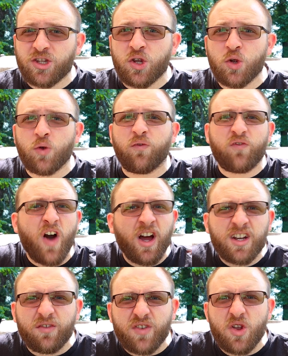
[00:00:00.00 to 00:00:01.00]
too
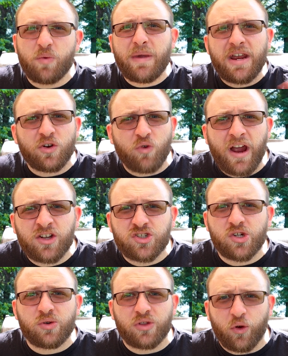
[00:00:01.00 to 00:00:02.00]
fond of you being around
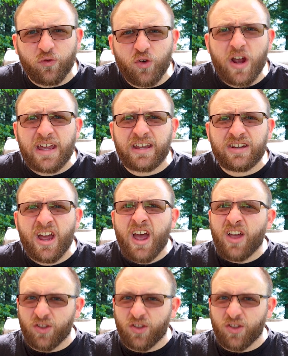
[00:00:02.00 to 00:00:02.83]
you and they're frightened,